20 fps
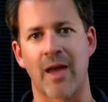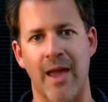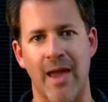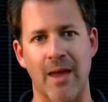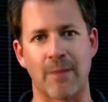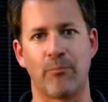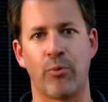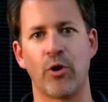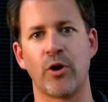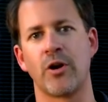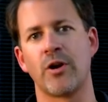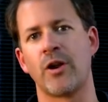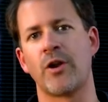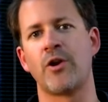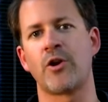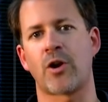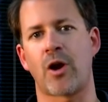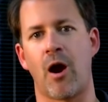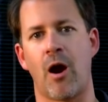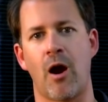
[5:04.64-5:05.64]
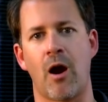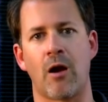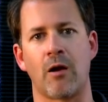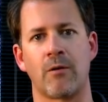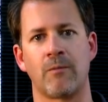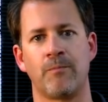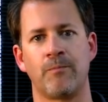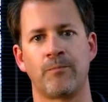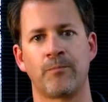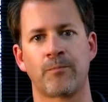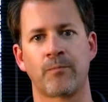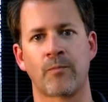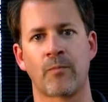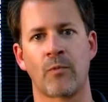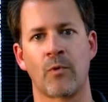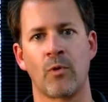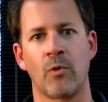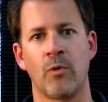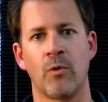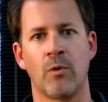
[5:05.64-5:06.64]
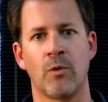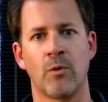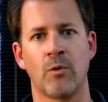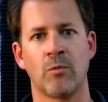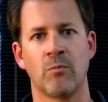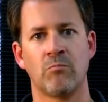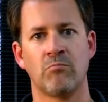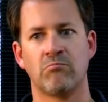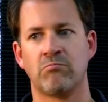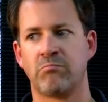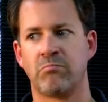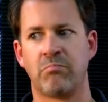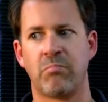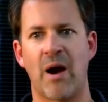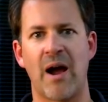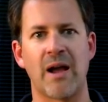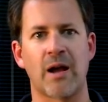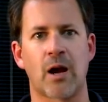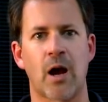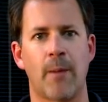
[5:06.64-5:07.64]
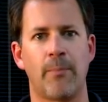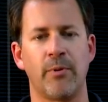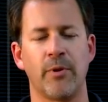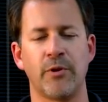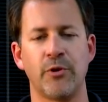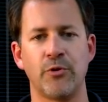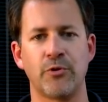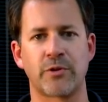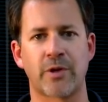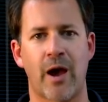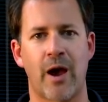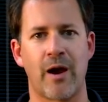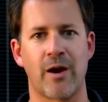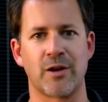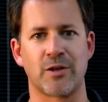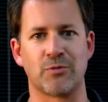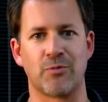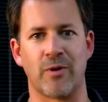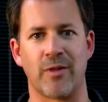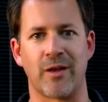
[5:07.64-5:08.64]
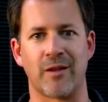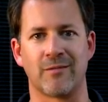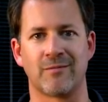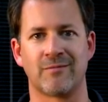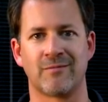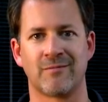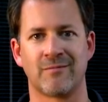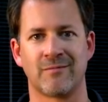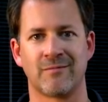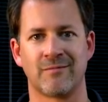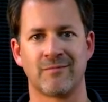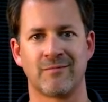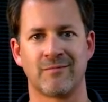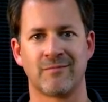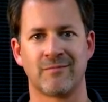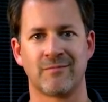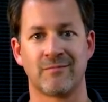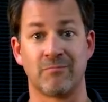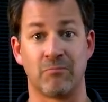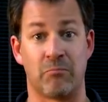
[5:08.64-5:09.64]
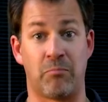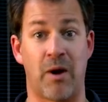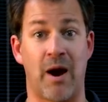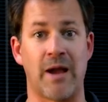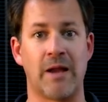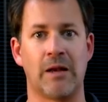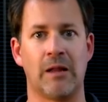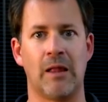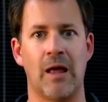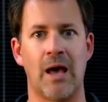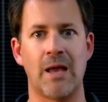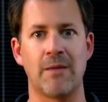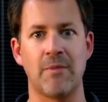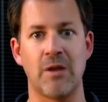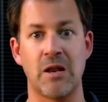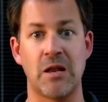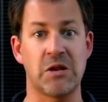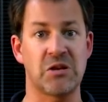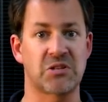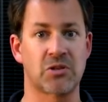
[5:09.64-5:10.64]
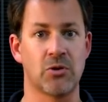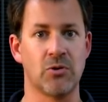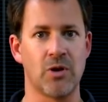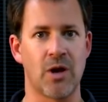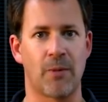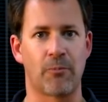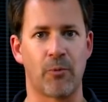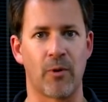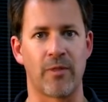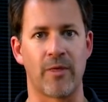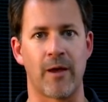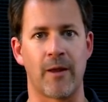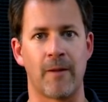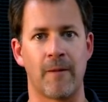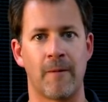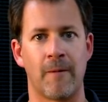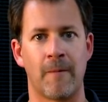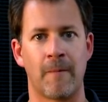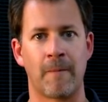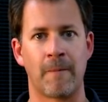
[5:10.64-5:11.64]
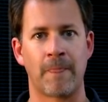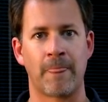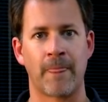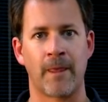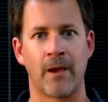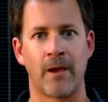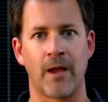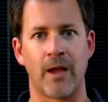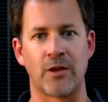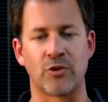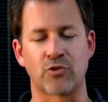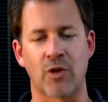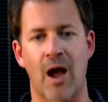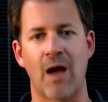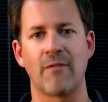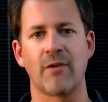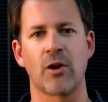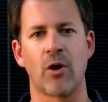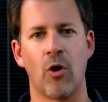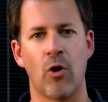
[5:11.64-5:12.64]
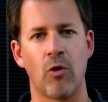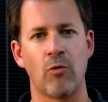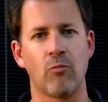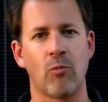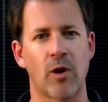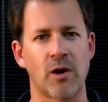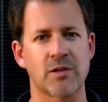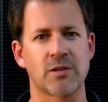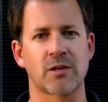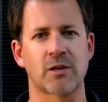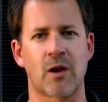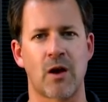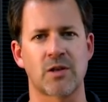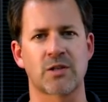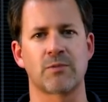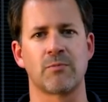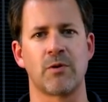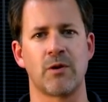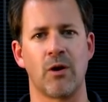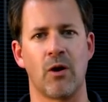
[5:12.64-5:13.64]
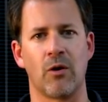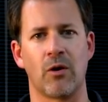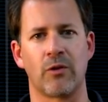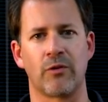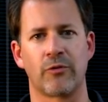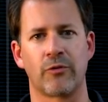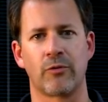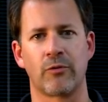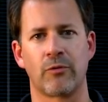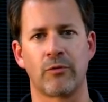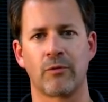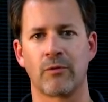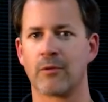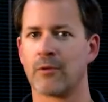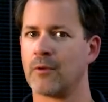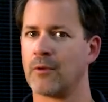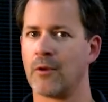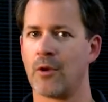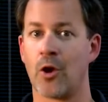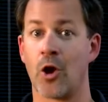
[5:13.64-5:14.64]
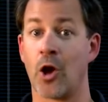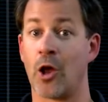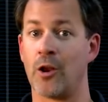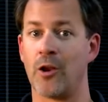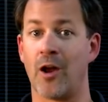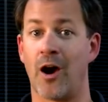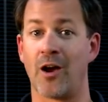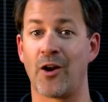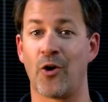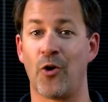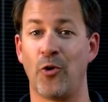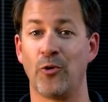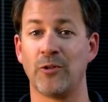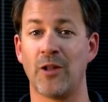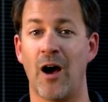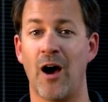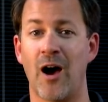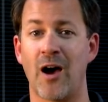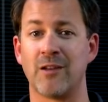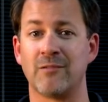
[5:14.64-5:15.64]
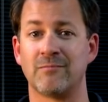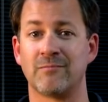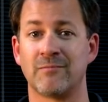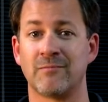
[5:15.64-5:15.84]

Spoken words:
and put it in your car. Buy a couple of new tires with it. Buy an alignment and a tune-up with it. And driving home, what does the customer notice? Not a whole lot.